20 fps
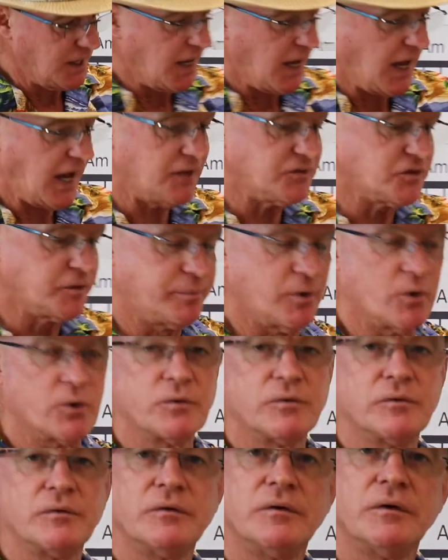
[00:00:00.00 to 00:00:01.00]
and the book
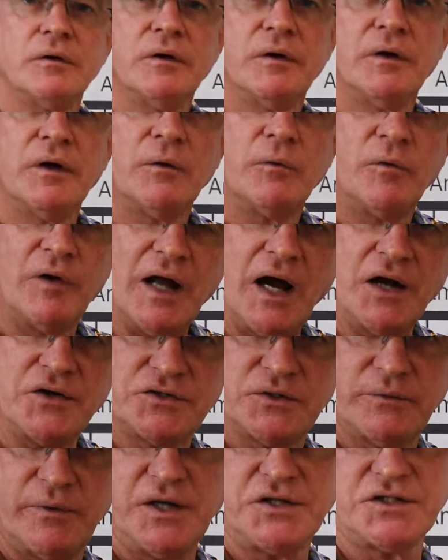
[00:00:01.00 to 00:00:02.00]
relate
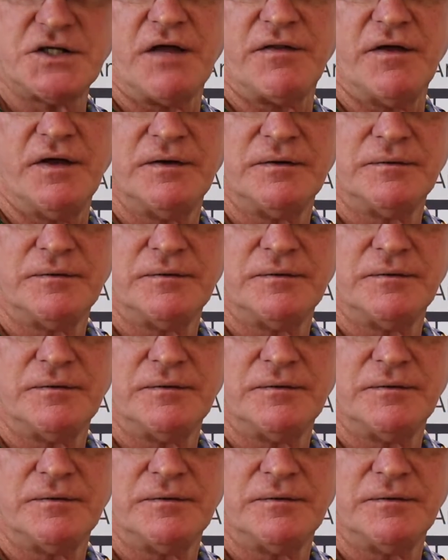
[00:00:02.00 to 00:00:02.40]
to each other.